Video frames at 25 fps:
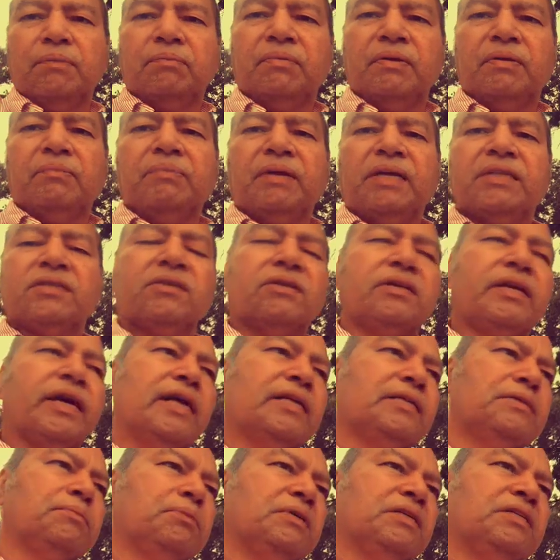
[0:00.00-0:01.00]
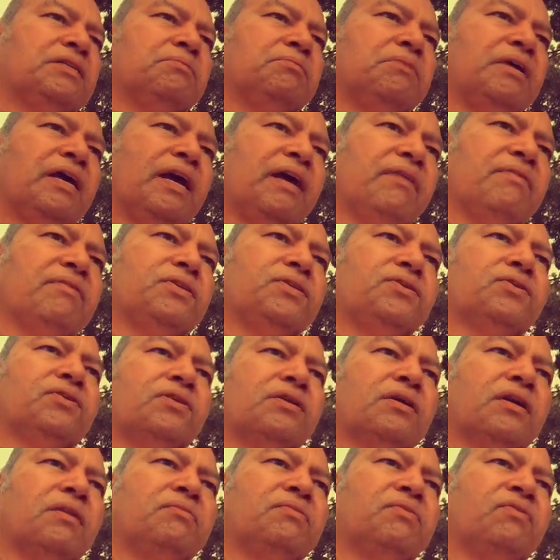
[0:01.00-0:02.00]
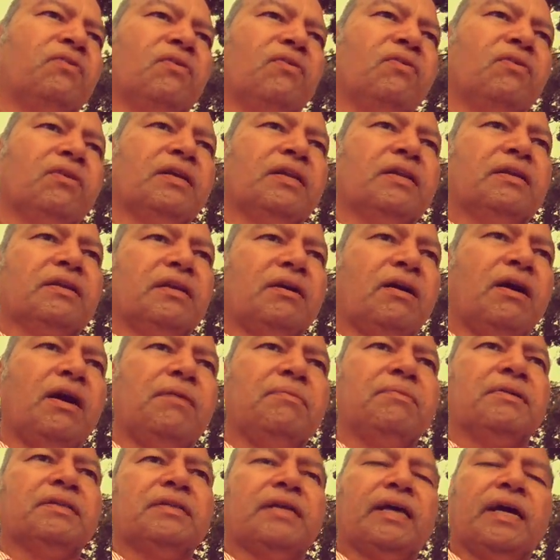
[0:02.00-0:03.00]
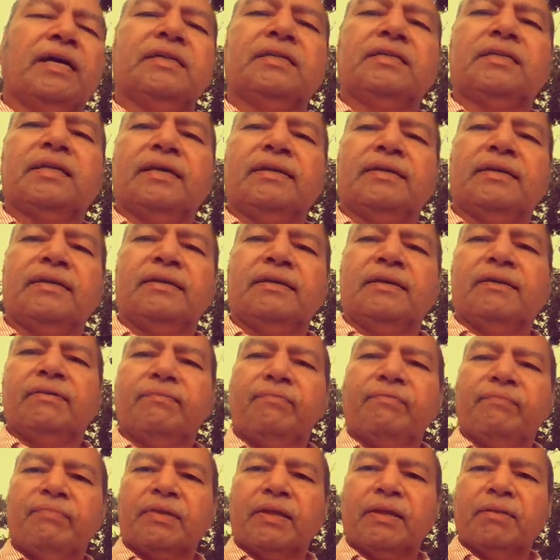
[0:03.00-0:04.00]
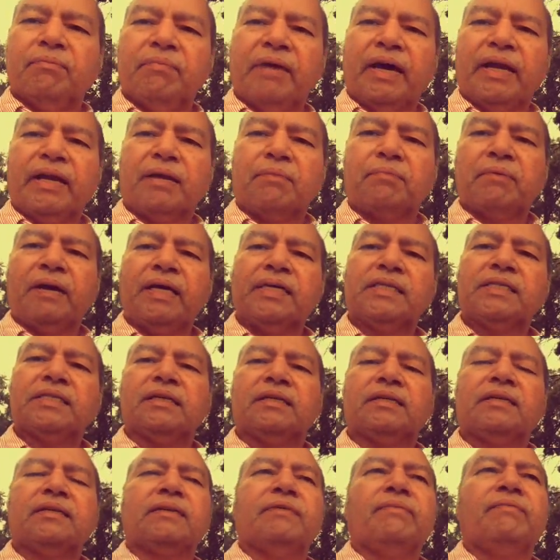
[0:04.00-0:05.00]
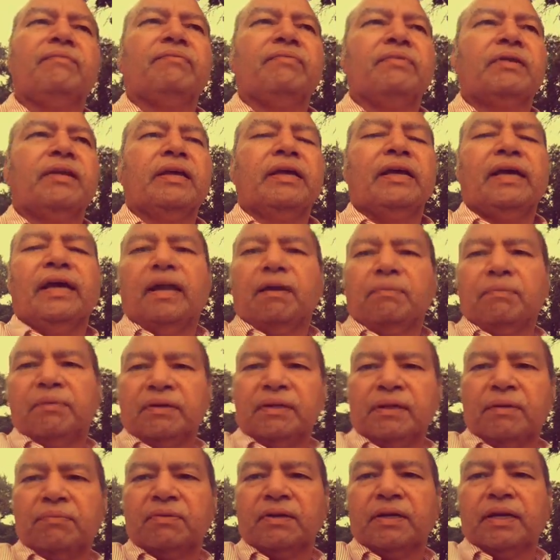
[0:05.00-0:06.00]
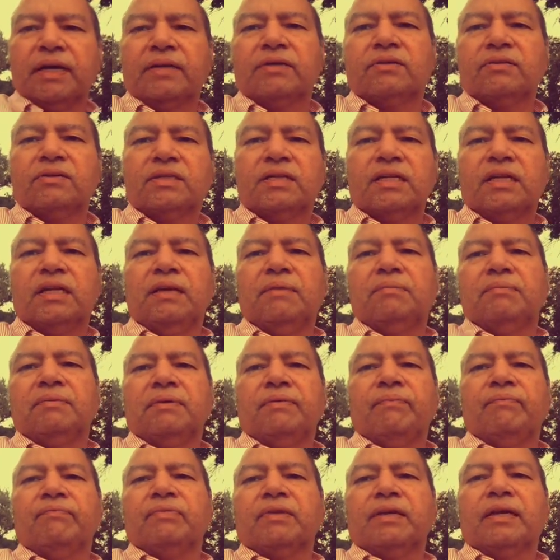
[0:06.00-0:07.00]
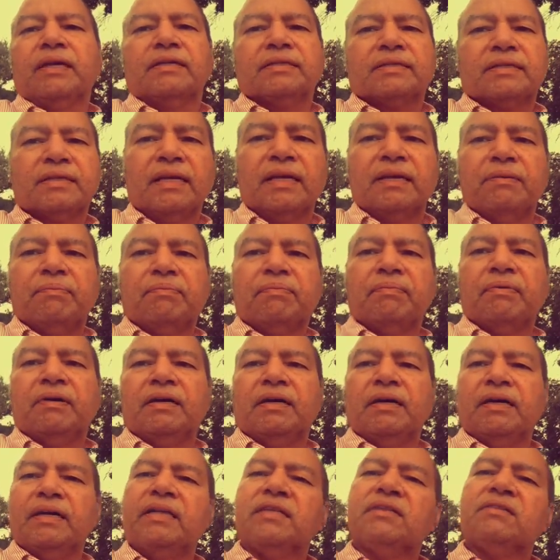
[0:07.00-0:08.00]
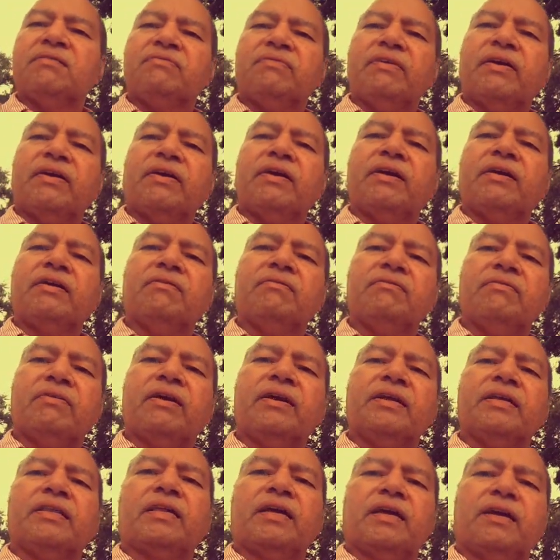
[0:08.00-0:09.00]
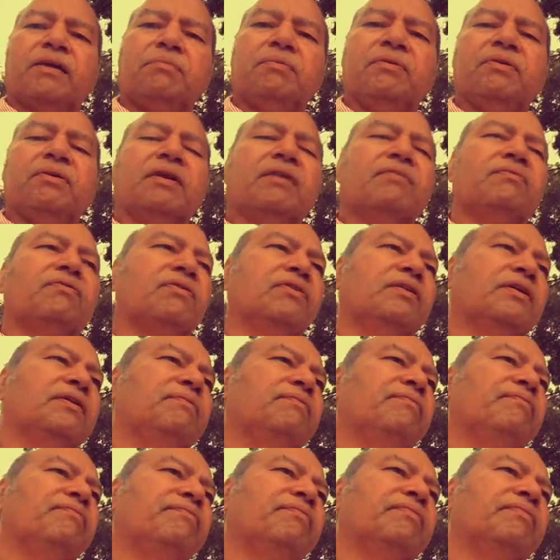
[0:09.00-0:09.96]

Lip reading: Benzodiazepines may have a short-term role in calming the agitated manic patient, helping them to get to sleep. Sleep is very, very therapeutic for them.